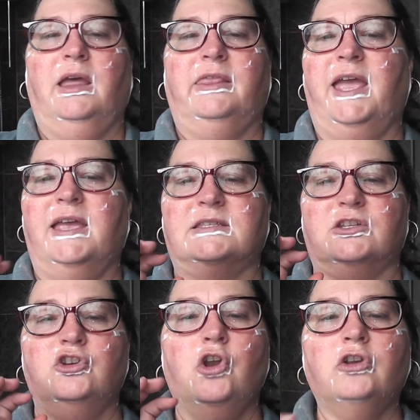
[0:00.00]
There's
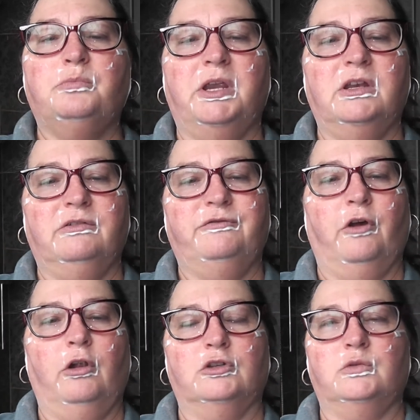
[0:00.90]
not been a
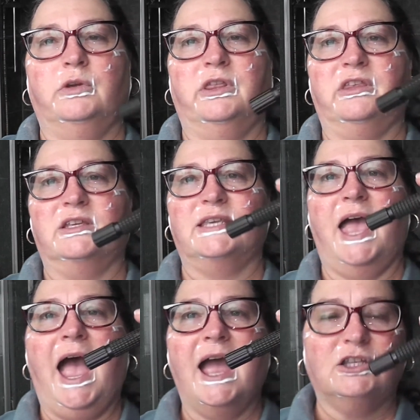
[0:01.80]
fault with this
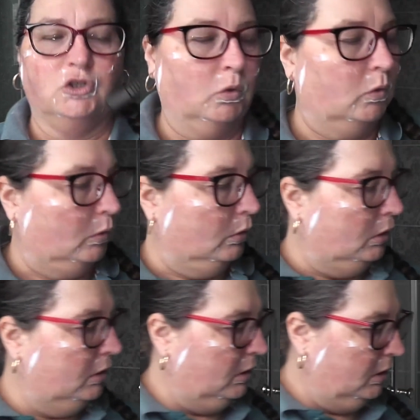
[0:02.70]
at
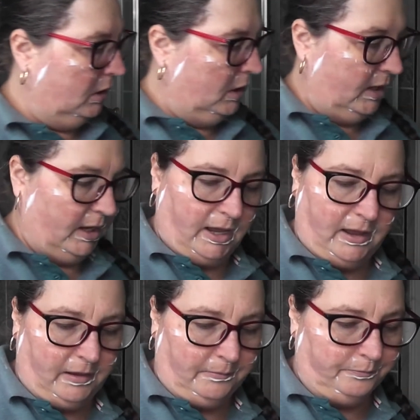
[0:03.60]
all.
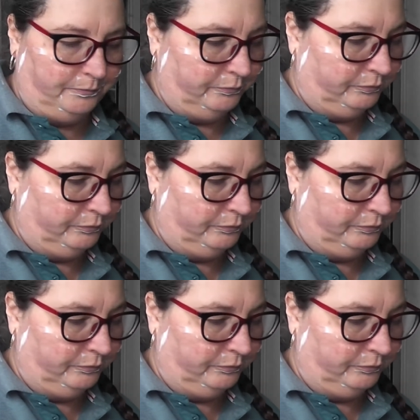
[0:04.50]
And